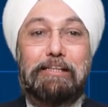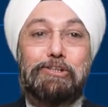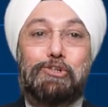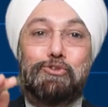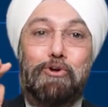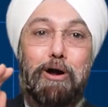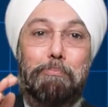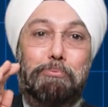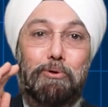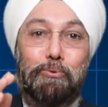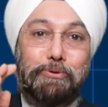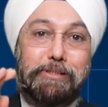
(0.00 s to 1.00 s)
Stop
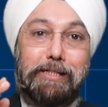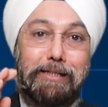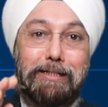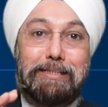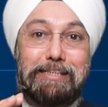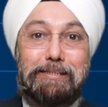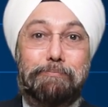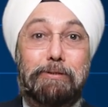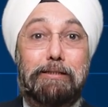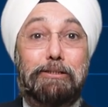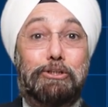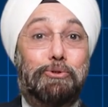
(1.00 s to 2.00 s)
losing
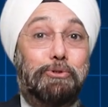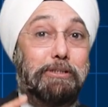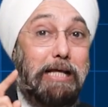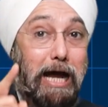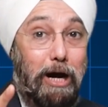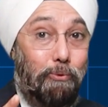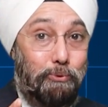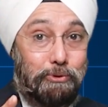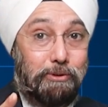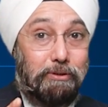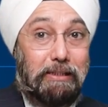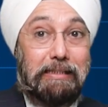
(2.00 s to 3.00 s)
customer to doubt.